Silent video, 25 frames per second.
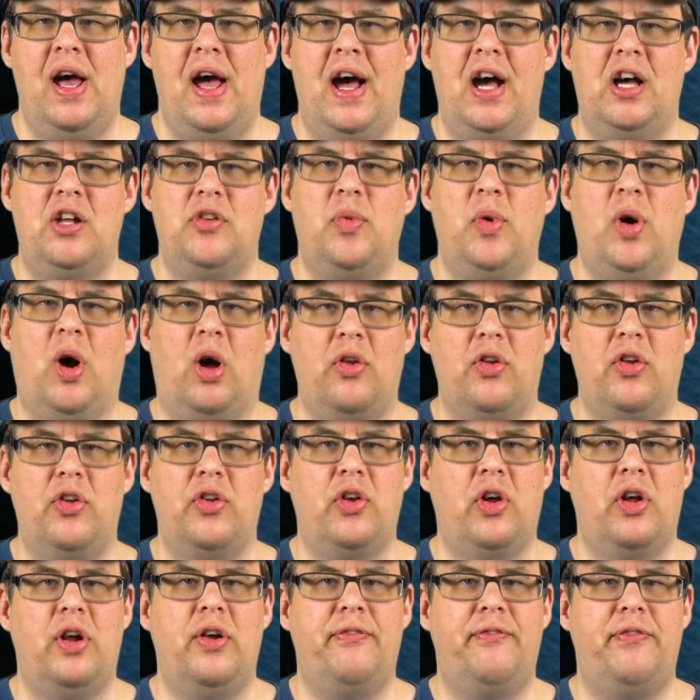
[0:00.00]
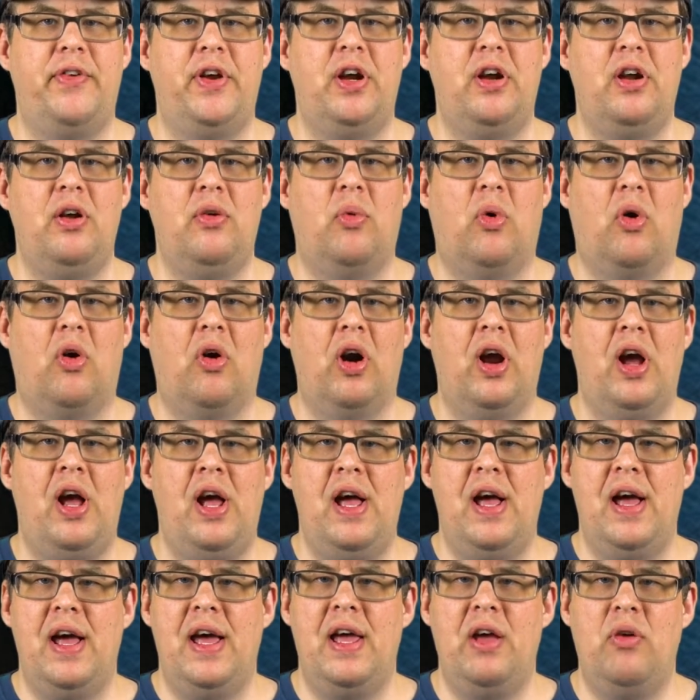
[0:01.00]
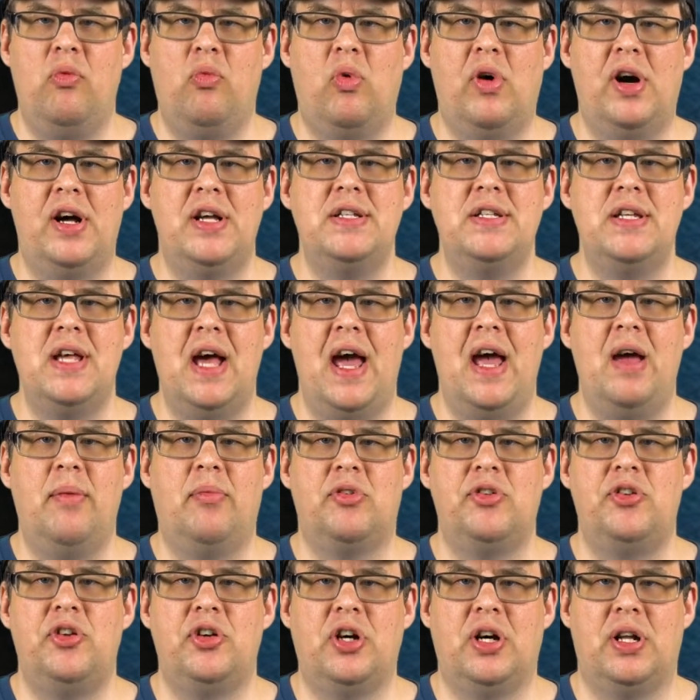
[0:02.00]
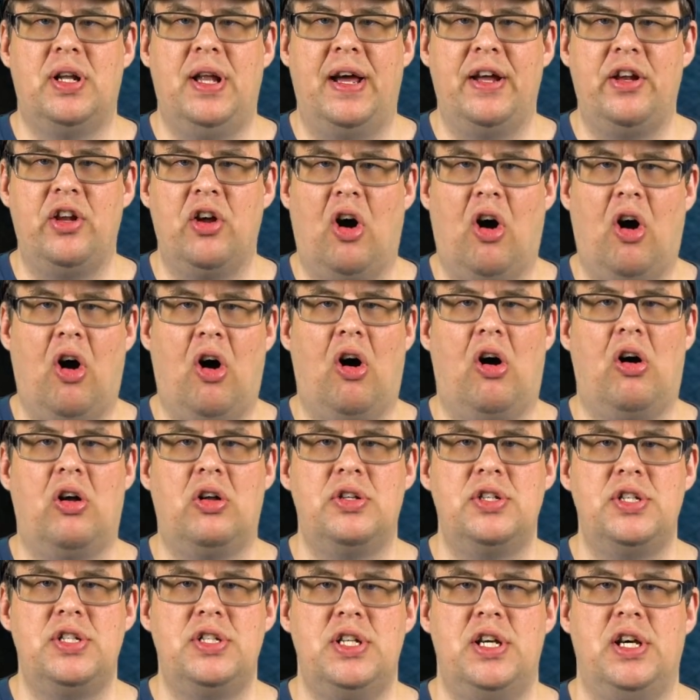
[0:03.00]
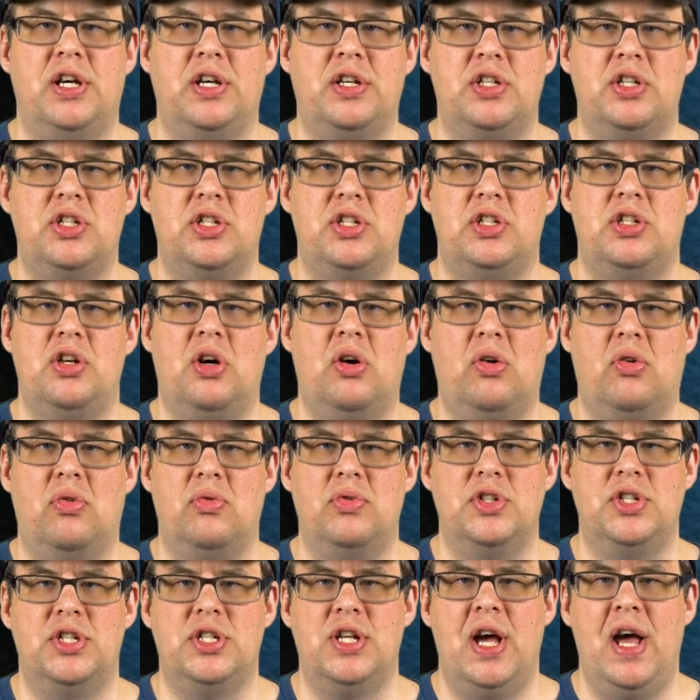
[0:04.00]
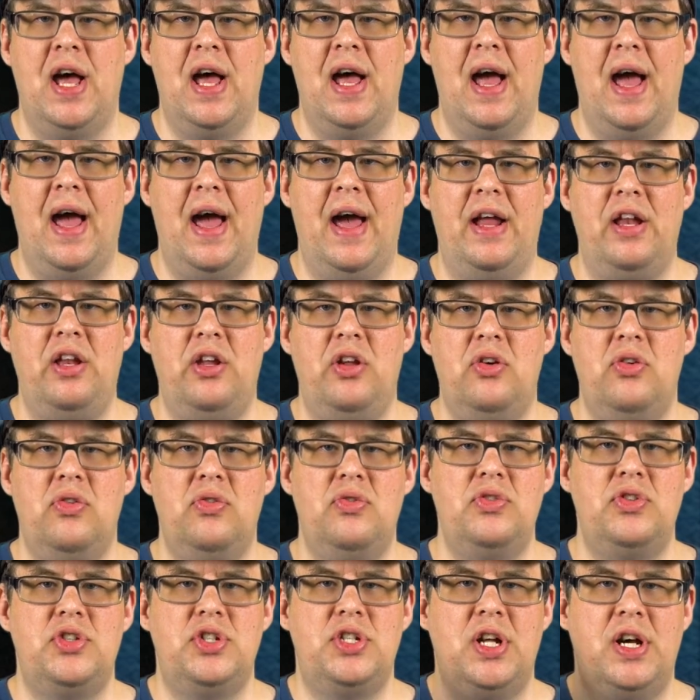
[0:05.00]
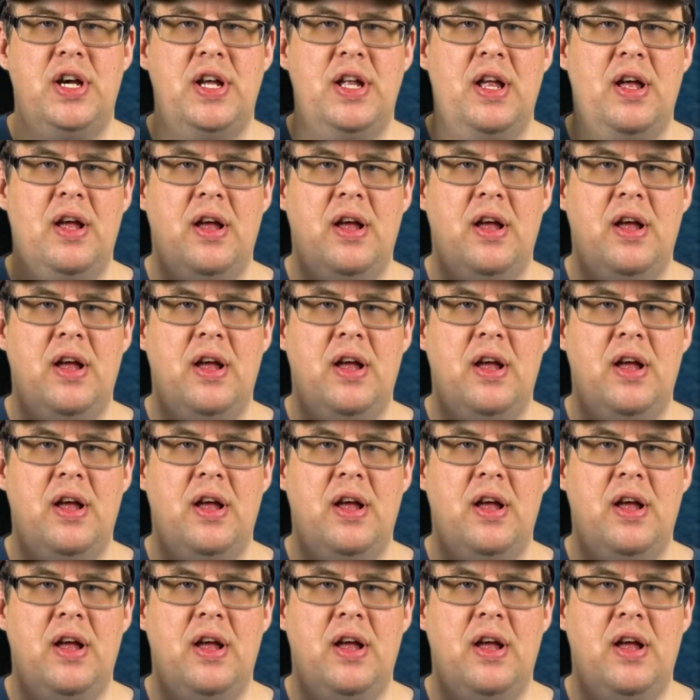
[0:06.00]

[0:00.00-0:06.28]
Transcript: As we also saw in Infinity War, he was able to collect all 6 stones and used